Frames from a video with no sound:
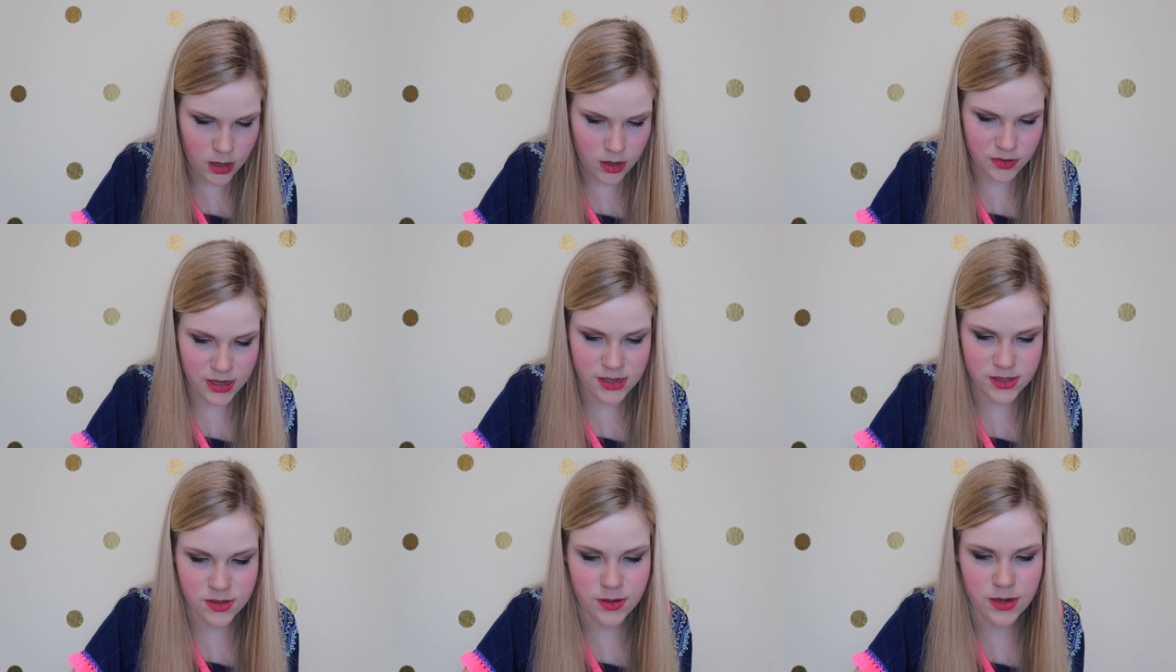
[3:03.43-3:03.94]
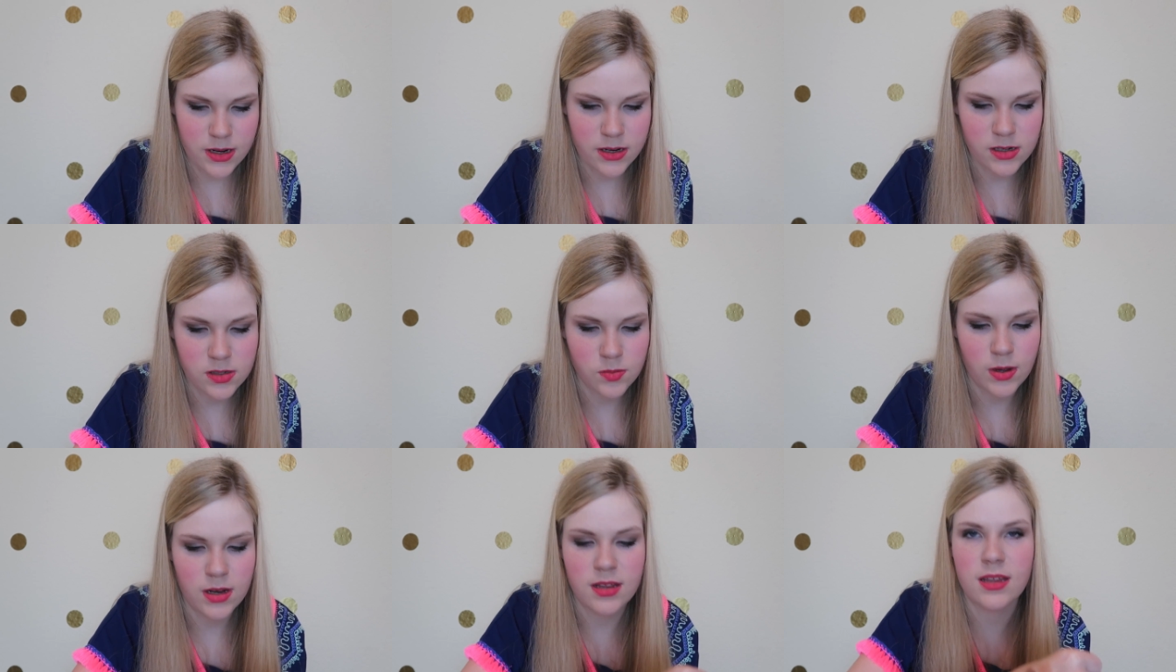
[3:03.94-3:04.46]
Okay, so
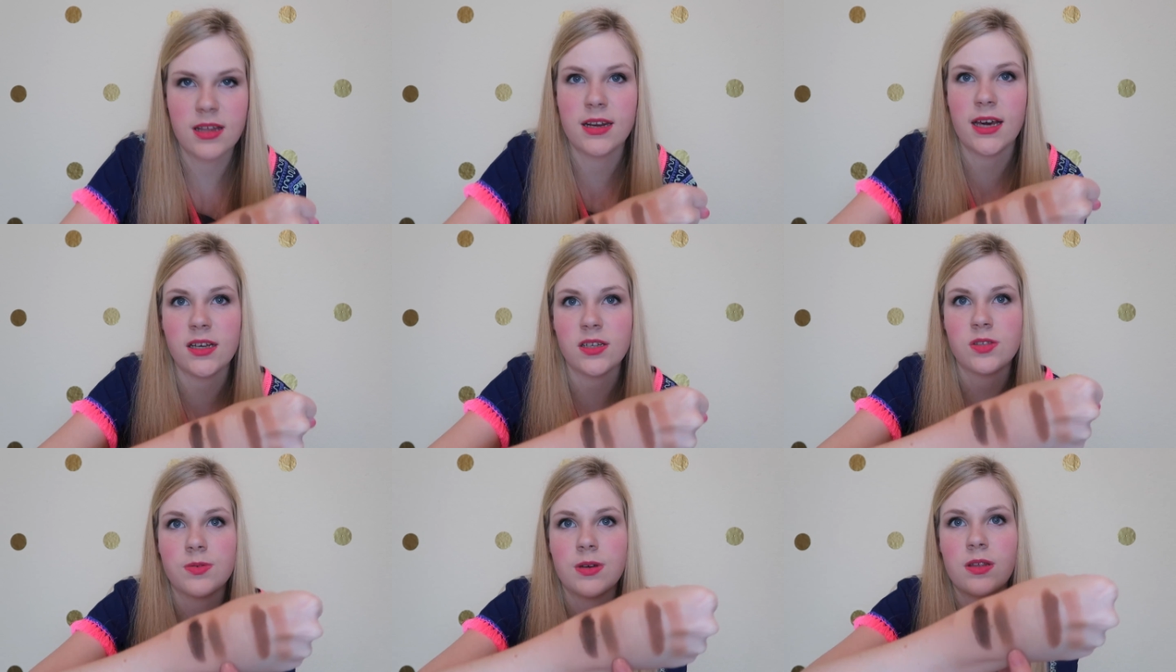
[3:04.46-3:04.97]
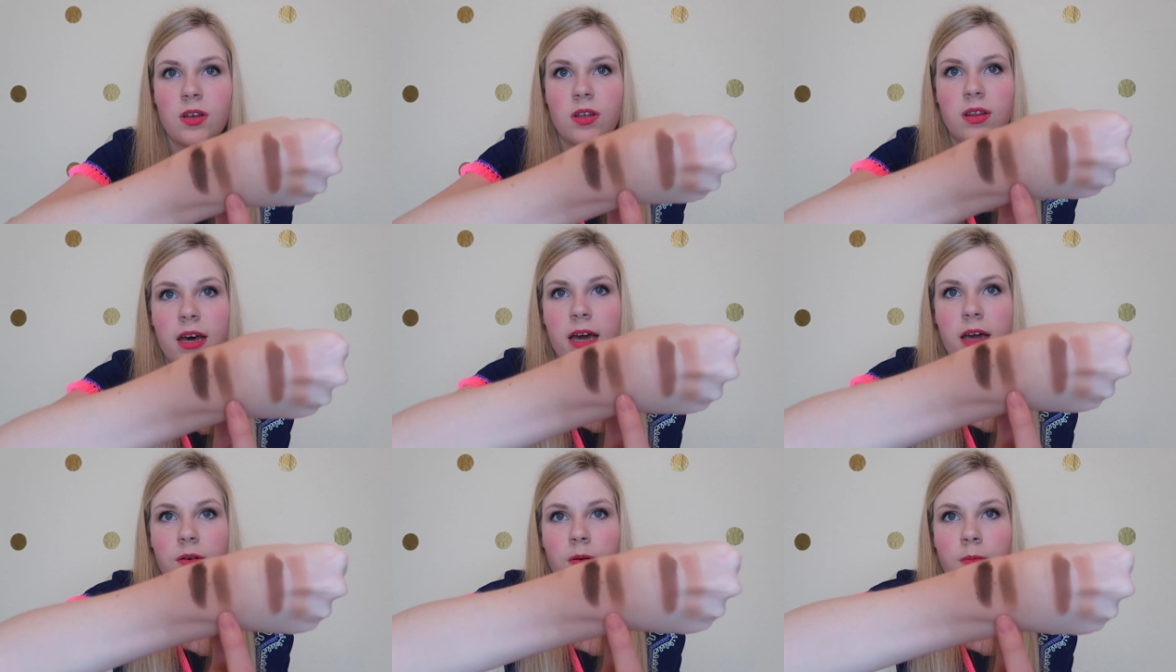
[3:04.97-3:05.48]
here's what the next three
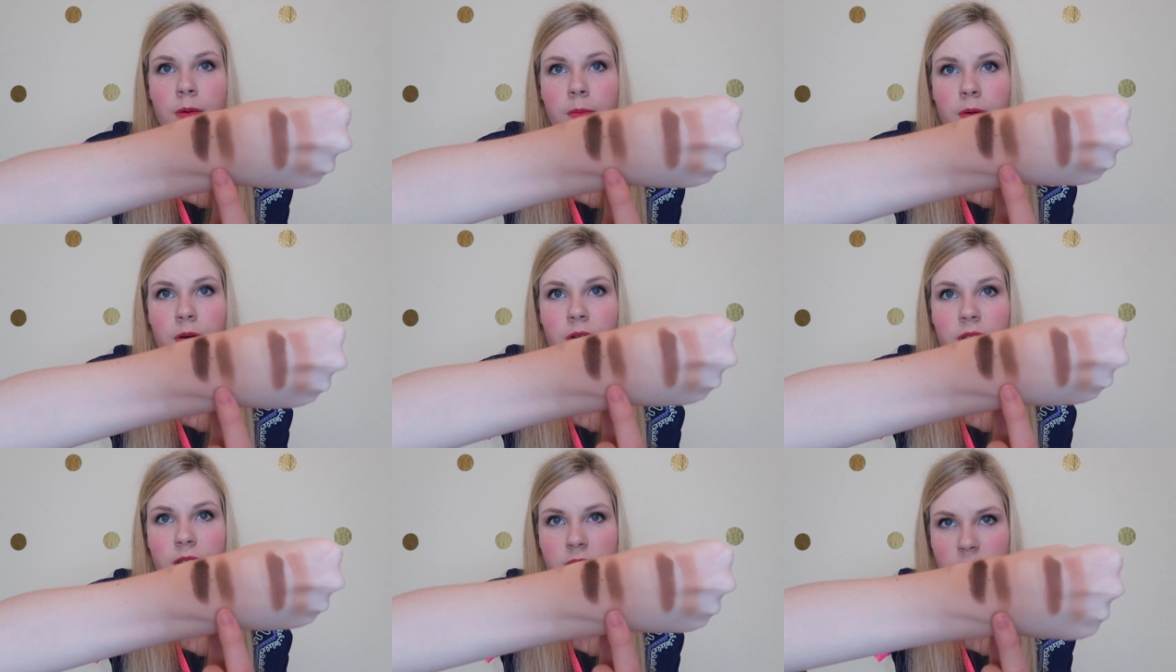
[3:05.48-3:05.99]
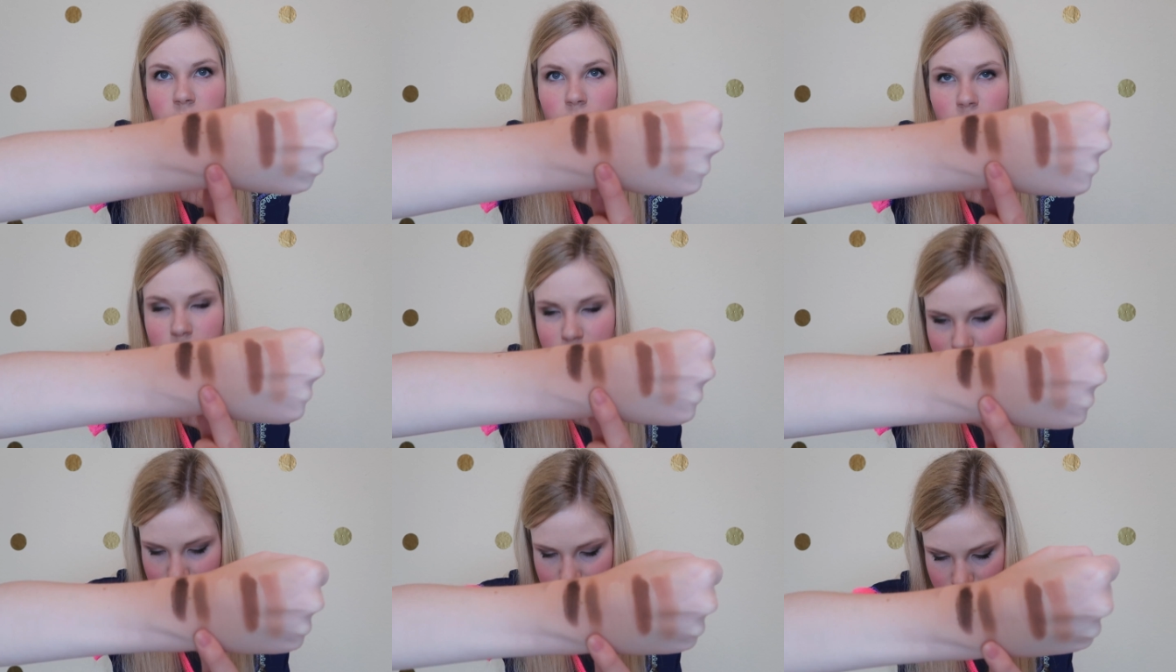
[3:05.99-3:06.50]
look like. Remember this
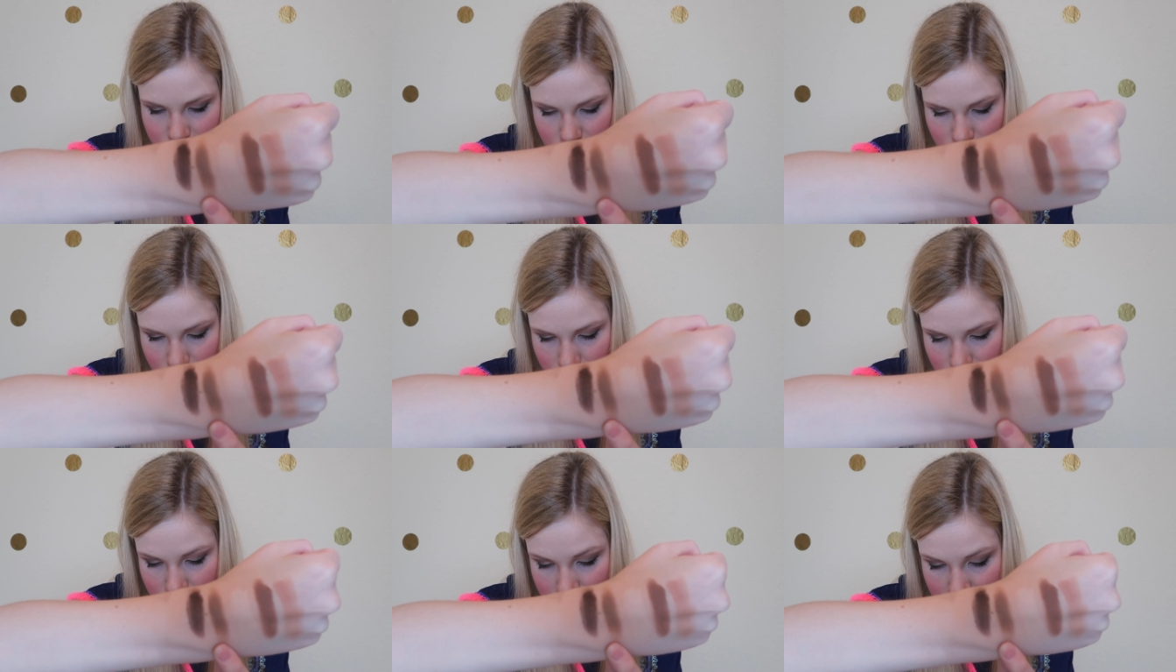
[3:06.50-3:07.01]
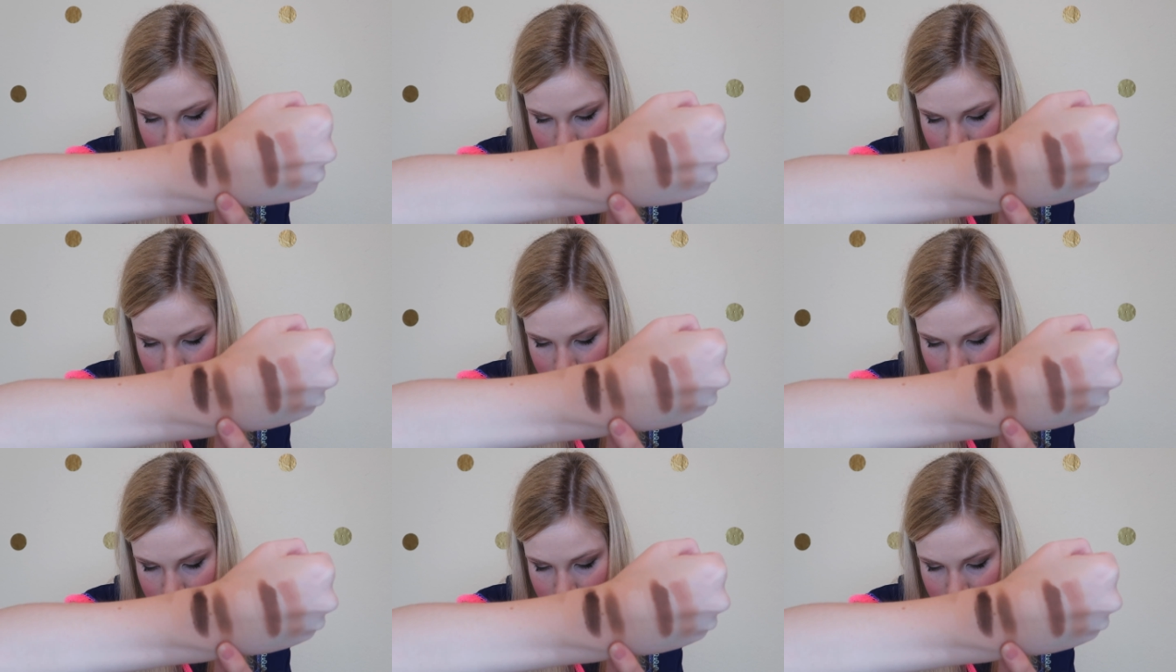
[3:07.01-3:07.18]
one right here.